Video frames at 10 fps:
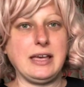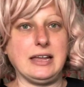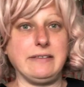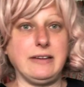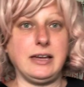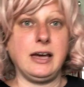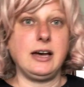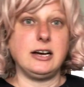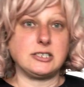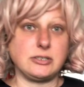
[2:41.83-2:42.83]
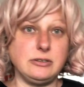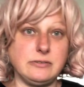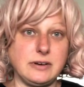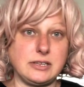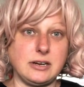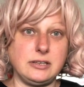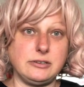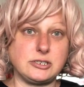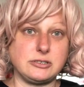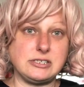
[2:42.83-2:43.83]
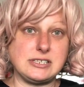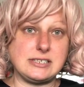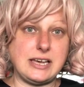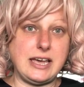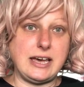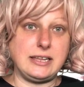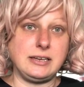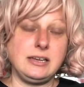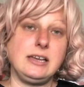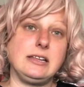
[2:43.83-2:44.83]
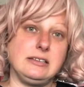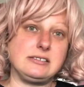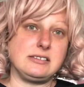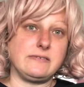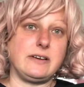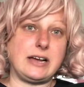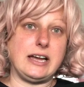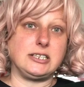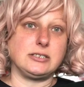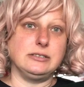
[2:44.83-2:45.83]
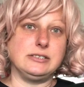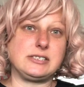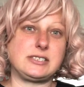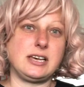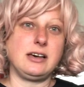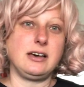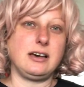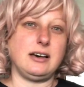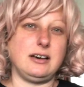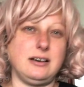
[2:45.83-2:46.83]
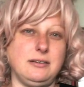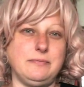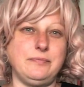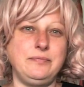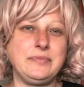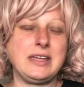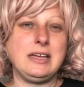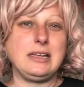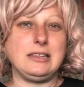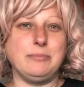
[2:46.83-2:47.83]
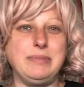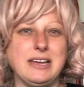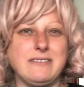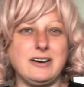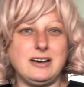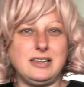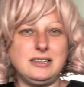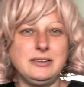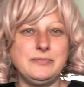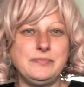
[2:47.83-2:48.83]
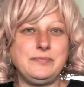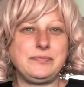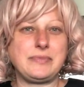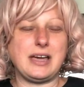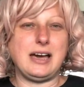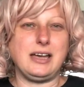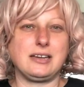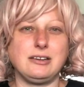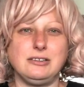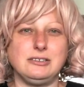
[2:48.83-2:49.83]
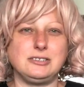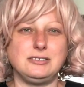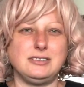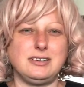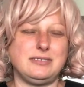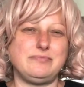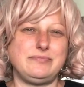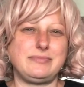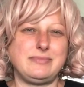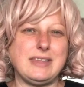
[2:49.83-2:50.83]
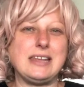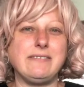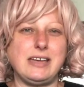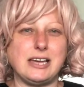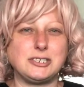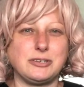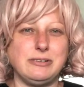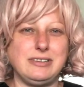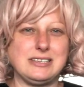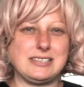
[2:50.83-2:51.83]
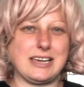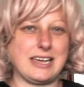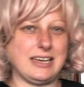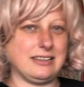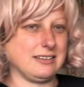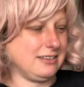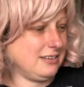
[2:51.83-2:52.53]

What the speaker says: Anyway, I'll show you what other choices I had. This is what I choose. The big one, I couldn't. Anyway, I'll show you in a second.